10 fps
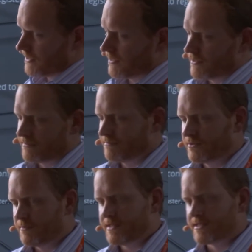
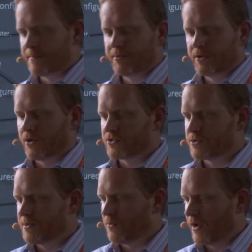to be simple and
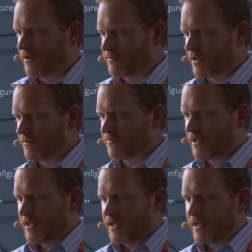also be a way of kind of